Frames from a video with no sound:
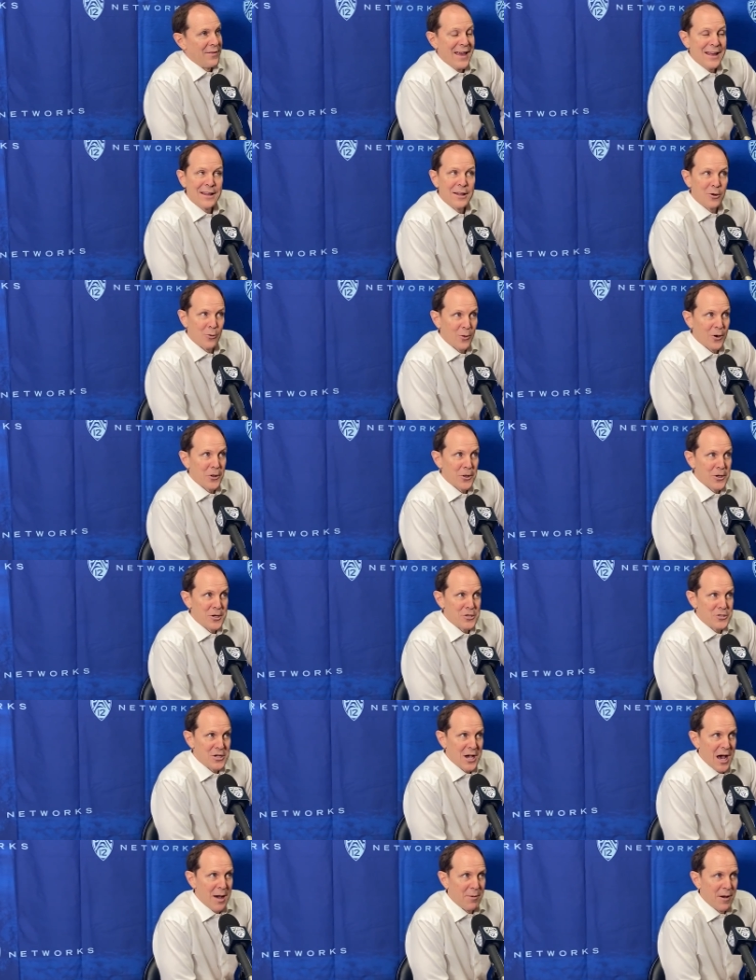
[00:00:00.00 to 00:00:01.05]
They yeah. did a really good
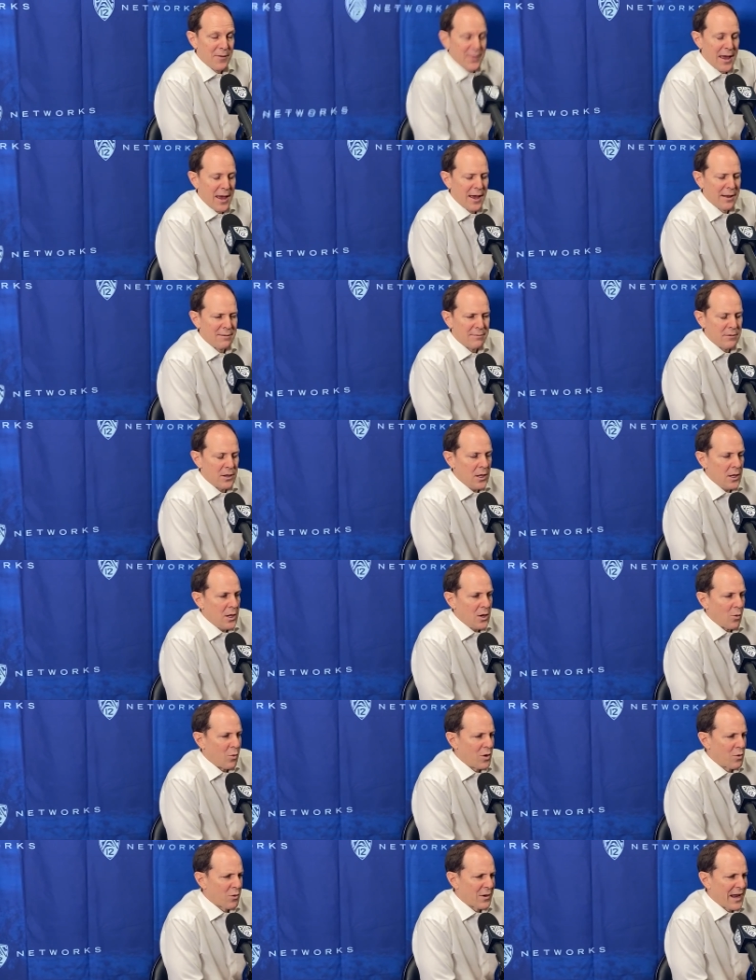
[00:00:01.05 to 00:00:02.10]
job on that, and
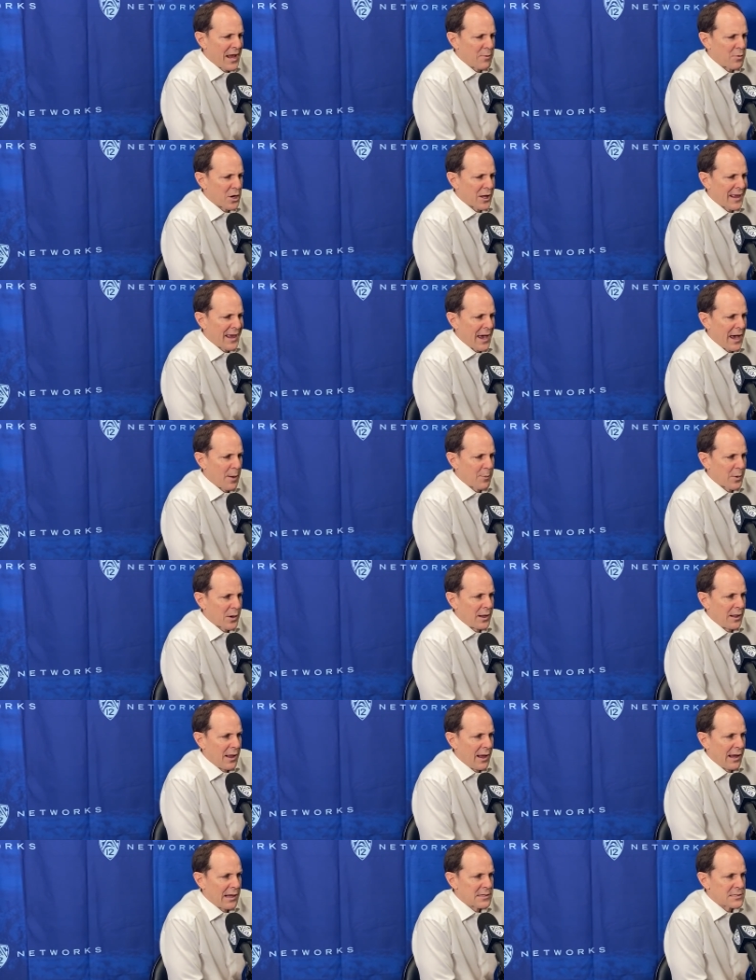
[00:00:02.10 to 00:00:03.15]
we weren't able to
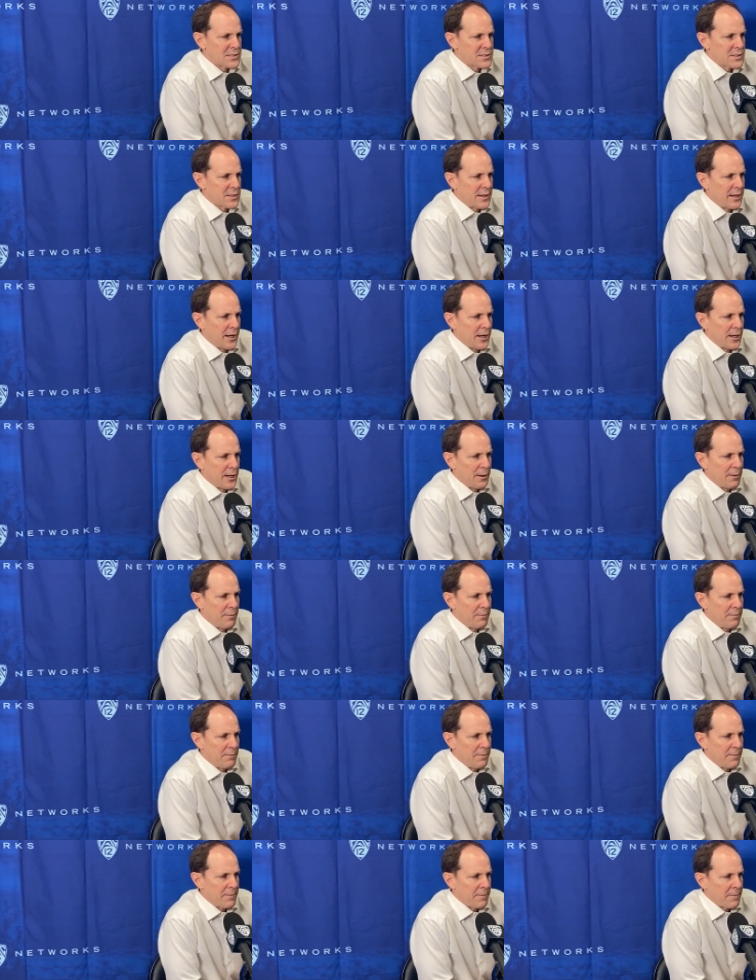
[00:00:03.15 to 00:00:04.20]
capitalize. Um,
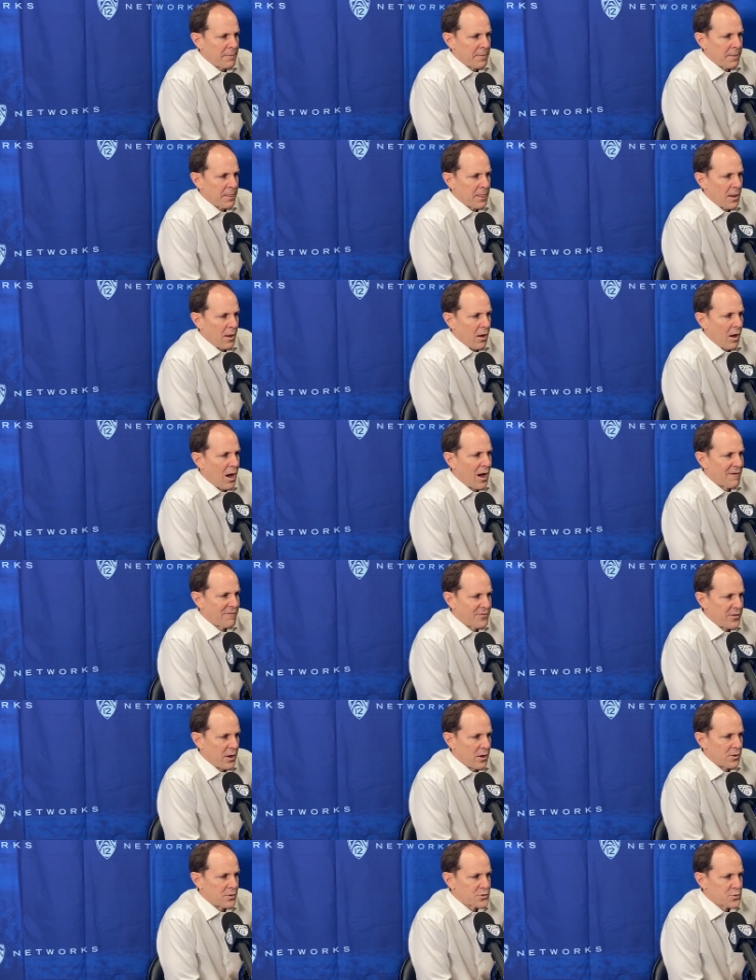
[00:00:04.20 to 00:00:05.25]
off
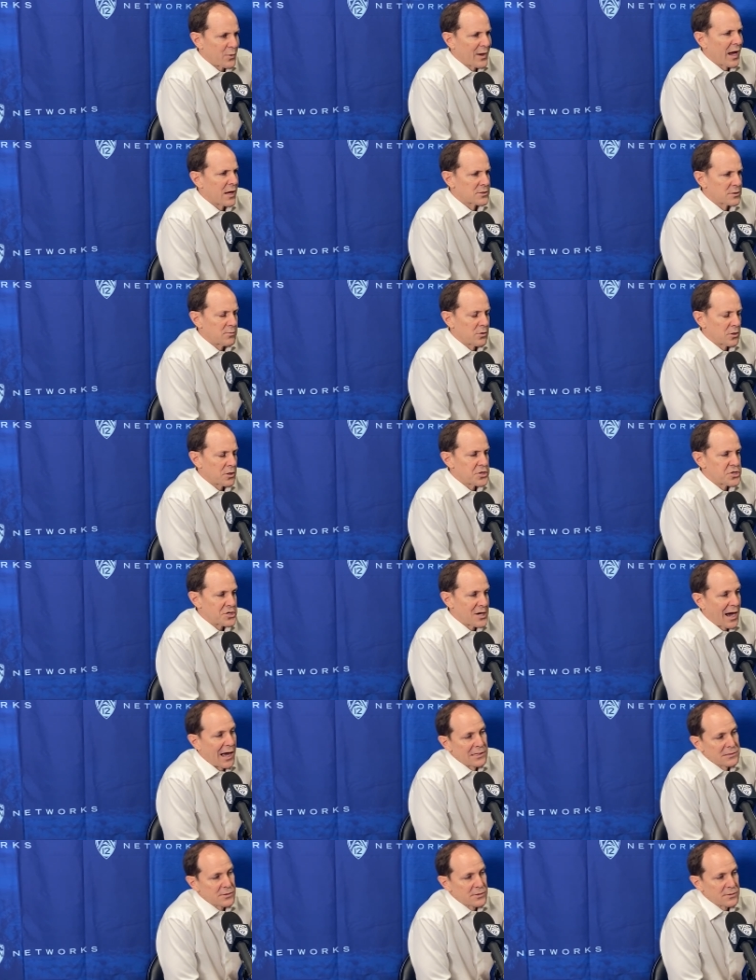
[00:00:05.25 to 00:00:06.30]
those, we got some early
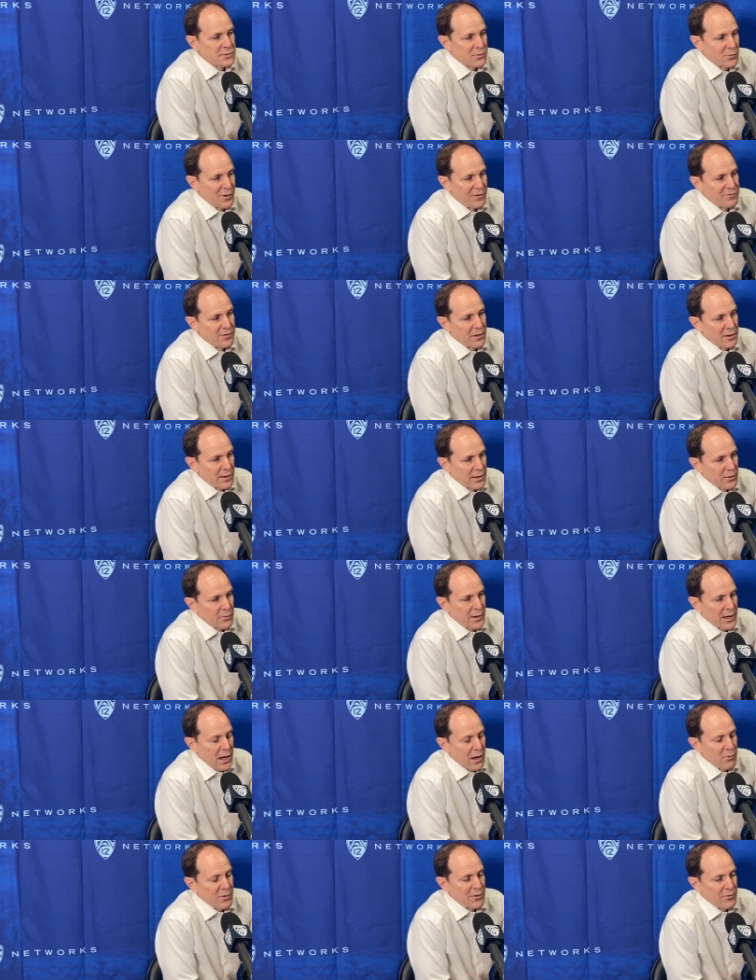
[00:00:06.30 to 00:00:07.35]
shots. We felt like we
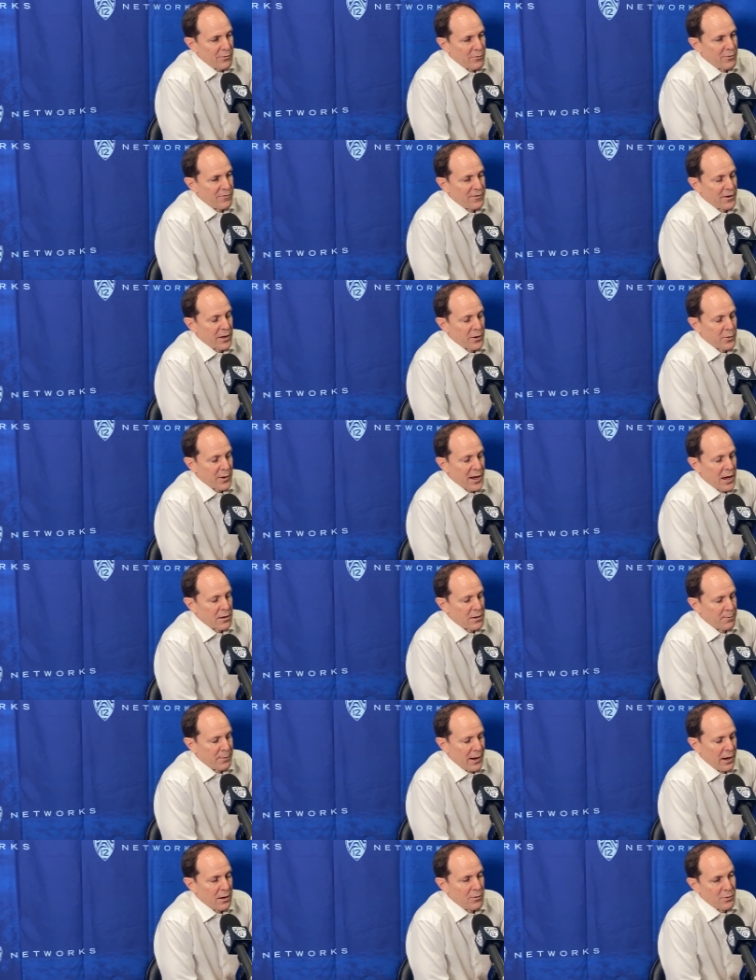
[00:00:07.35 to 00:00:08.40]
got we felt like we got in
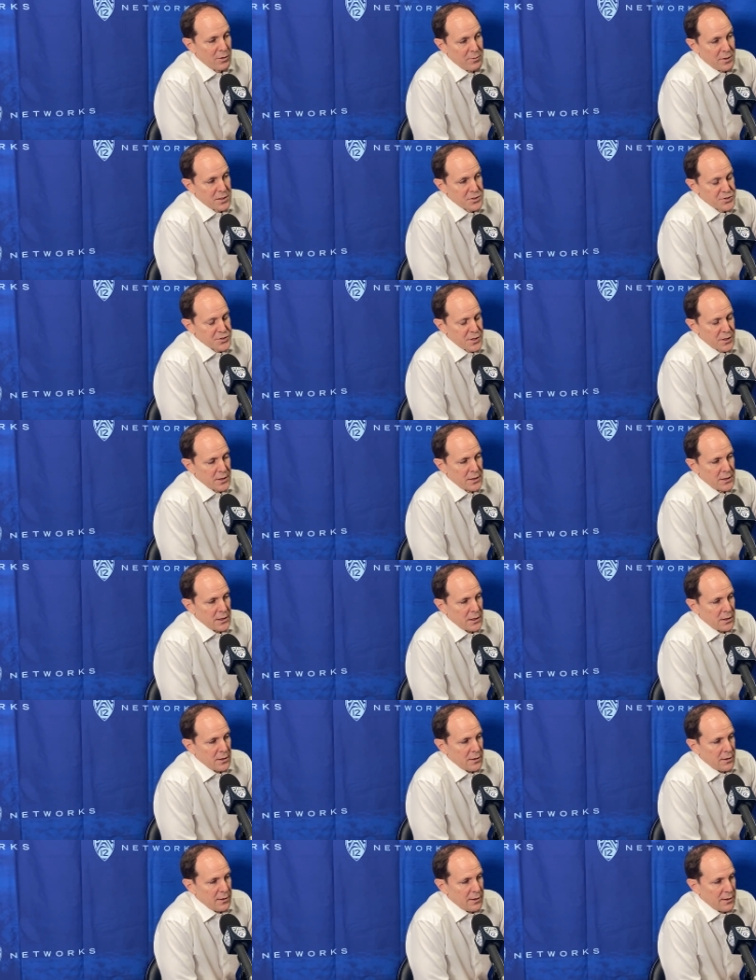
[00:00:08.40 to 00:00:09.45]
the paint. We missed.
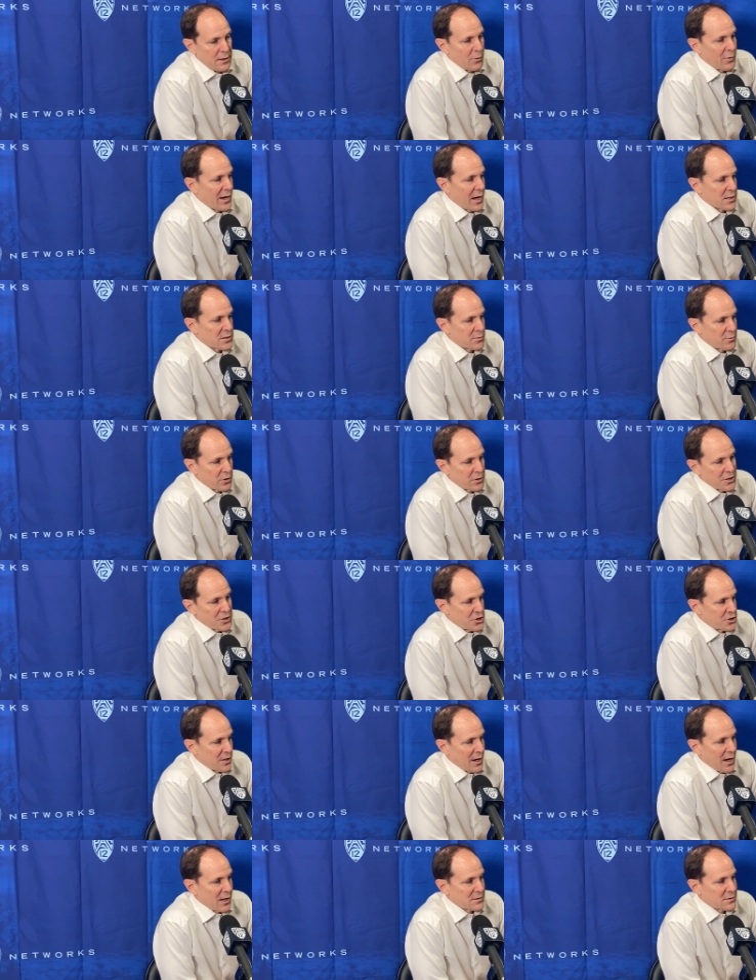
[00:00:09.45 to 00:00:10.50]
And we got some early
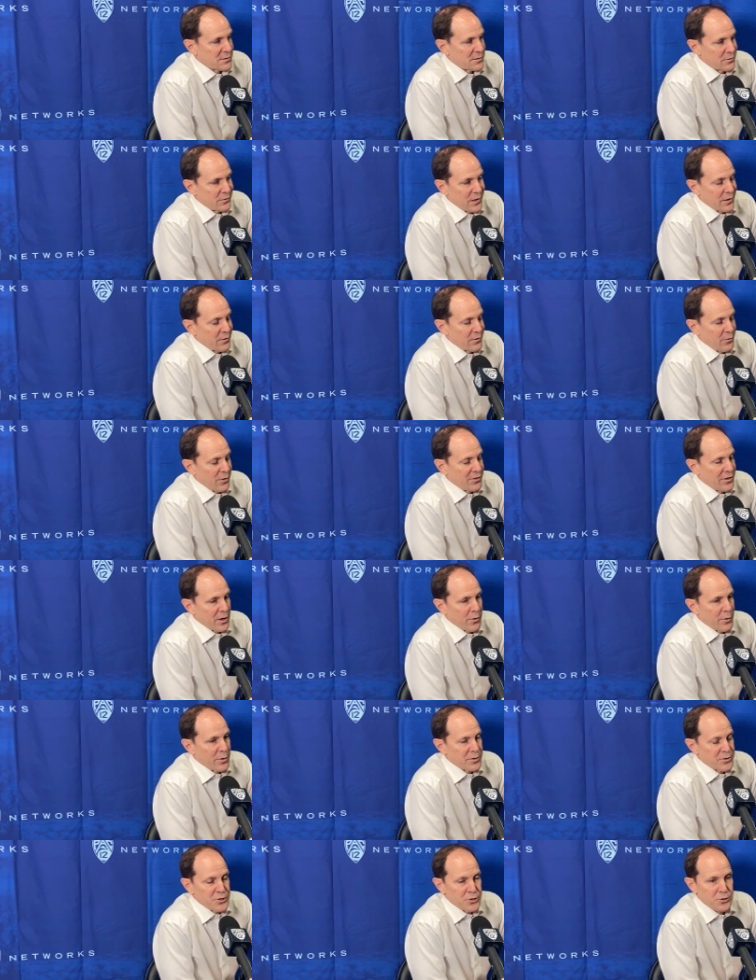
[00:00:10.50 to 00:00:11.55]
shots. We were, I think we
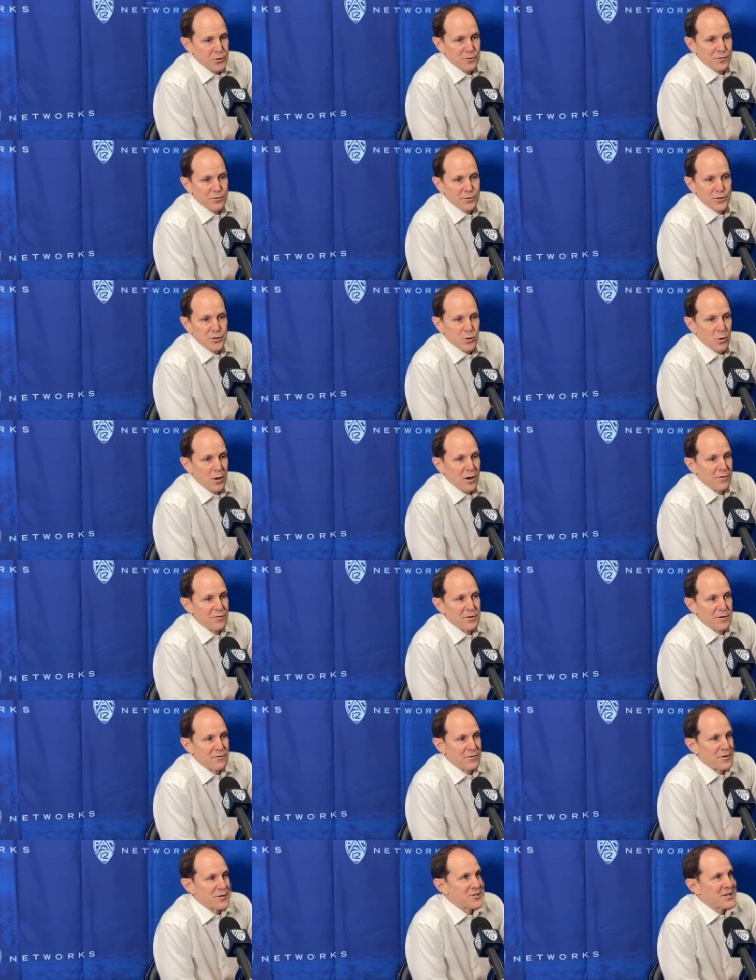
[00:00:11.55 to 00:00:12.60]
were two for 12 in the
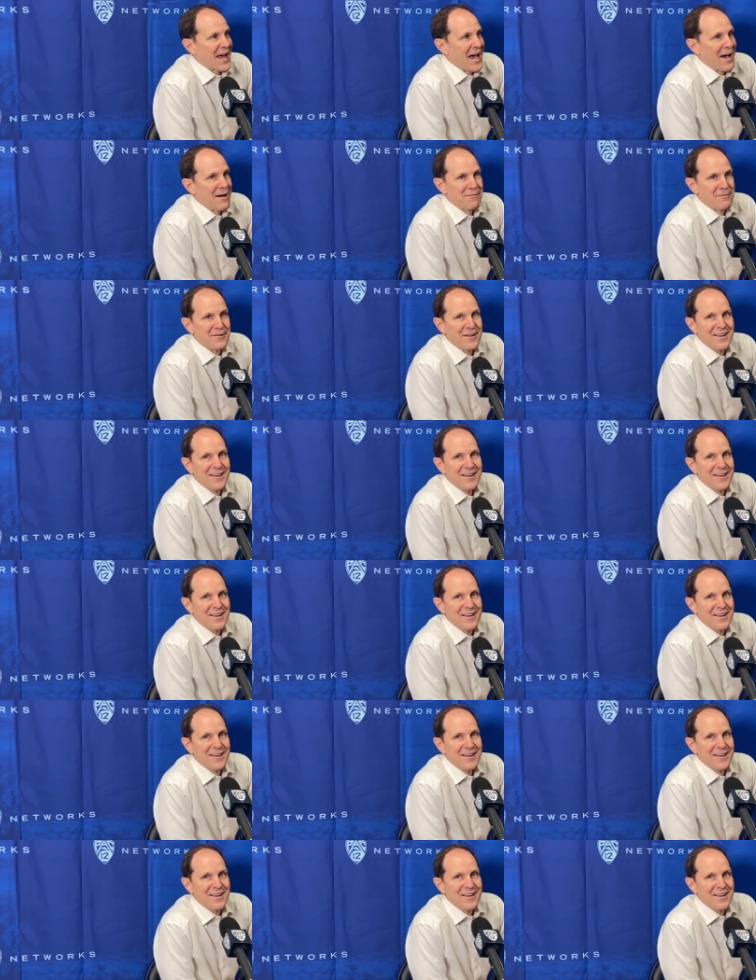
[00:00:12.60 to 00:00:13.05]
first half.